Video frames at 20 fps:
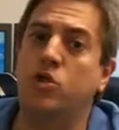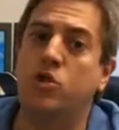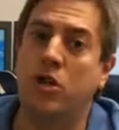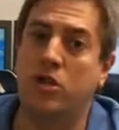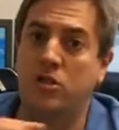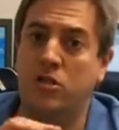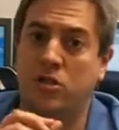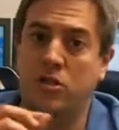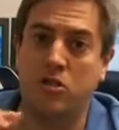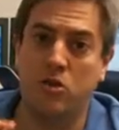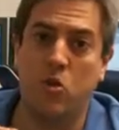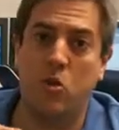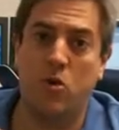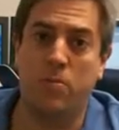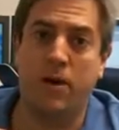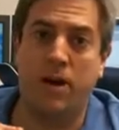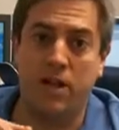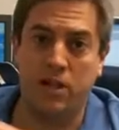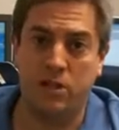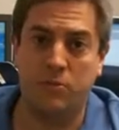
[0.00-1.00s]
you adjust the
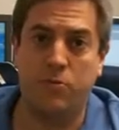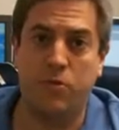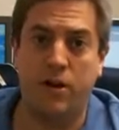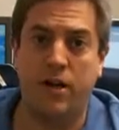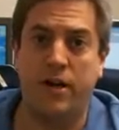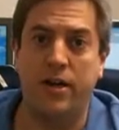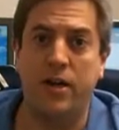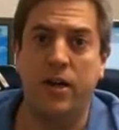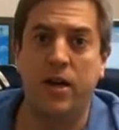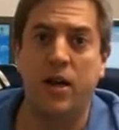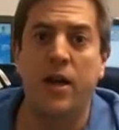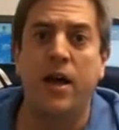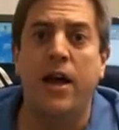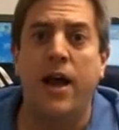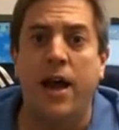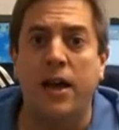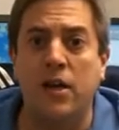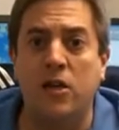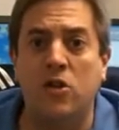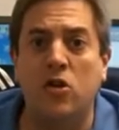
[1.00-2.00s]
score by the spread,
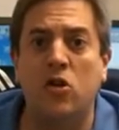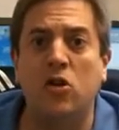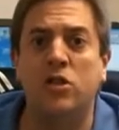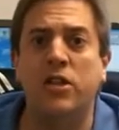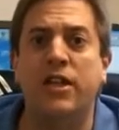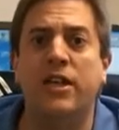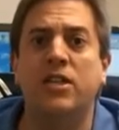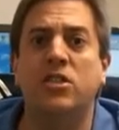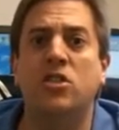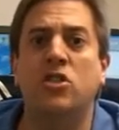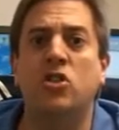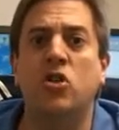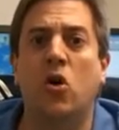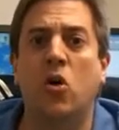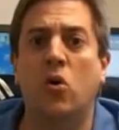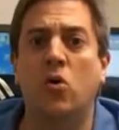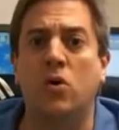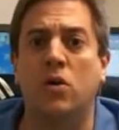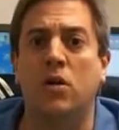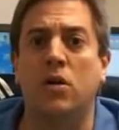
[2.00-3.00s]
and the third thing is the
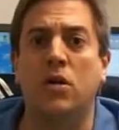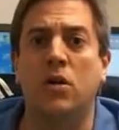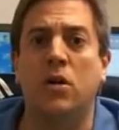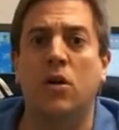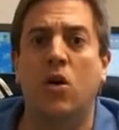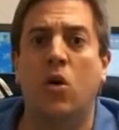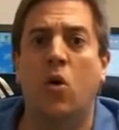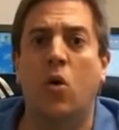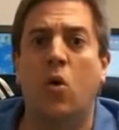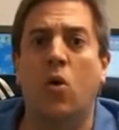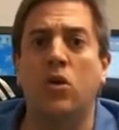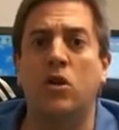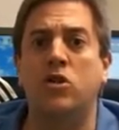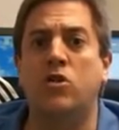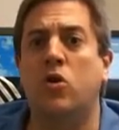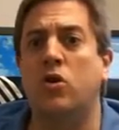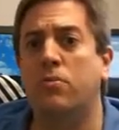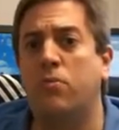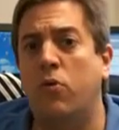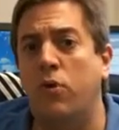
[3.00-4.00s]
total, or the
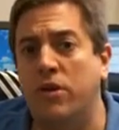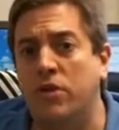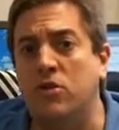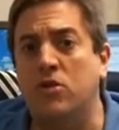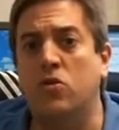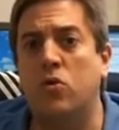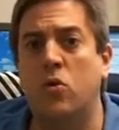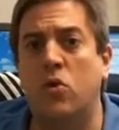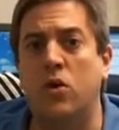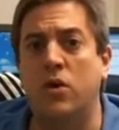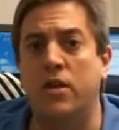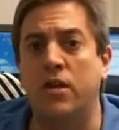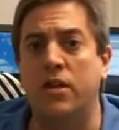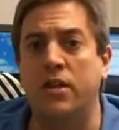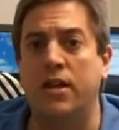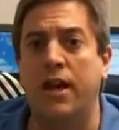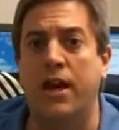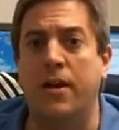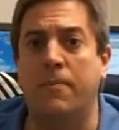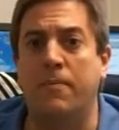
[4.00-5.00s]
total points scored
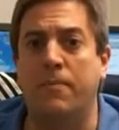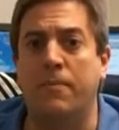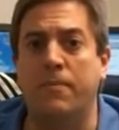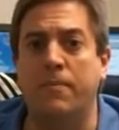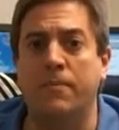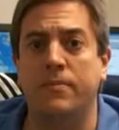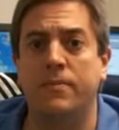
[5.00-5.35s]
in the game.